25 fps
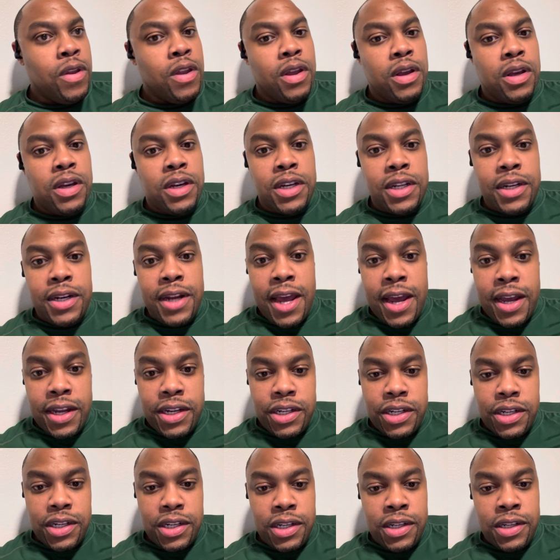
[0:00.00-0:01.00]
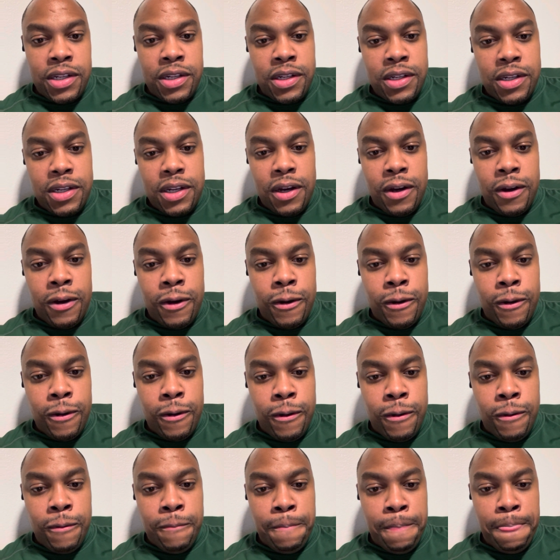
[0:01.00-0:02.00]
connection,
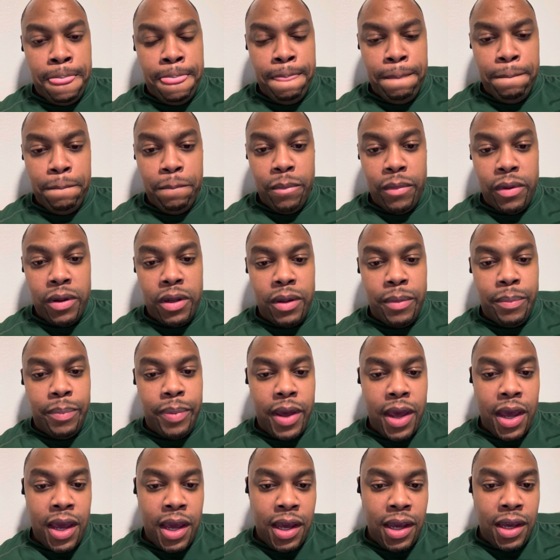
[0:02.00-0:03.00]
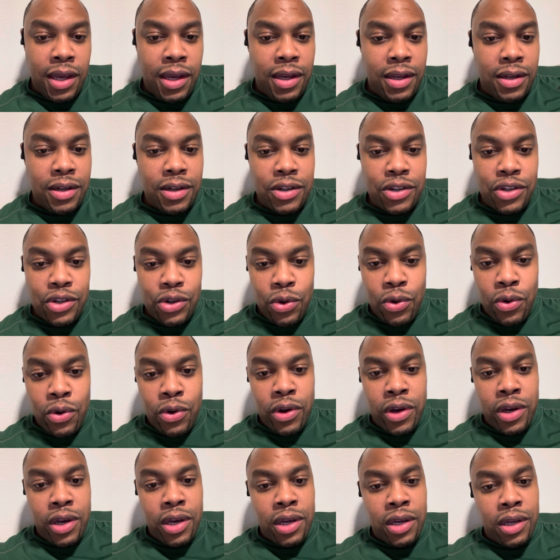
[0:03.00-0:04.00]
the pain, the
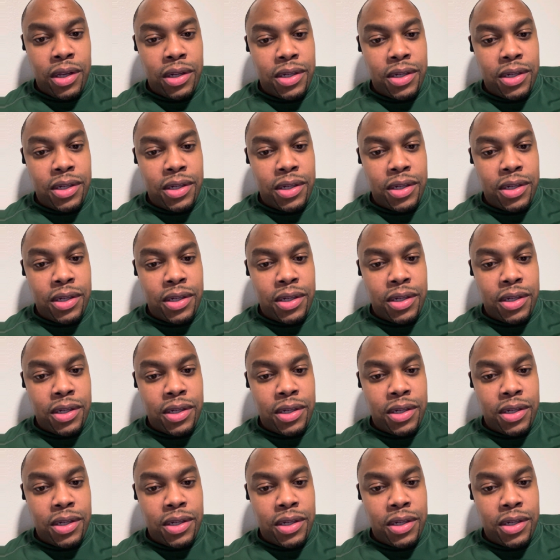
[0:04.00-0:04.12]
joy,